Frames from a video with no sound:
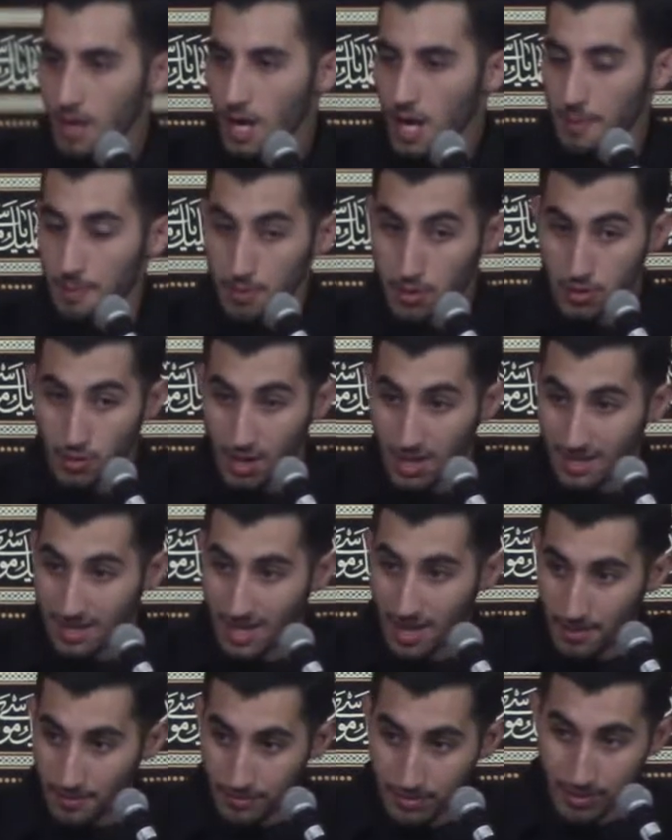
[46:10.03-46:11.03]
he portrayed
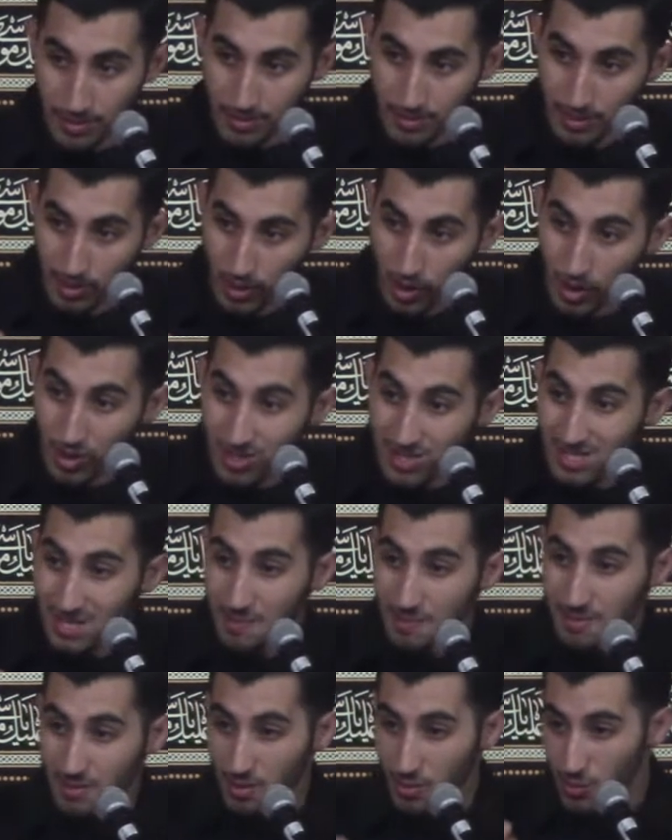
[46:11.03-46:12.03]
that the, the
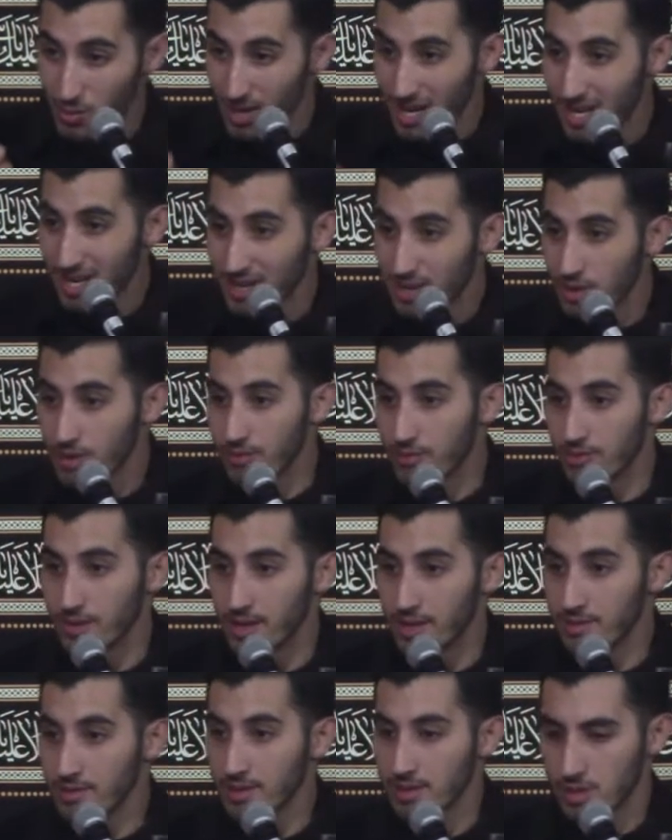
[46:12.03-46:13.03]
concept, the reality of
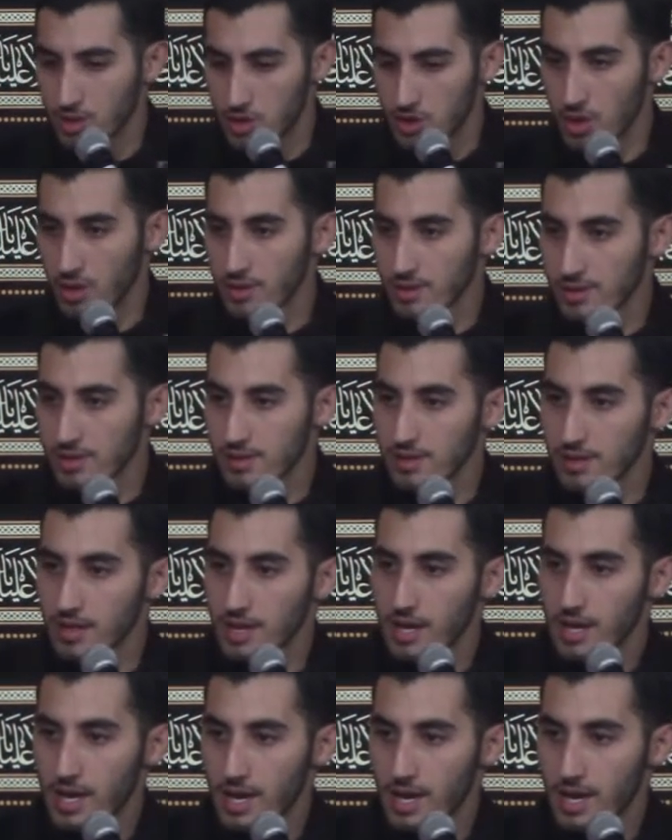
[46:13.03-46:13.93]
forgiveness. He showed us it.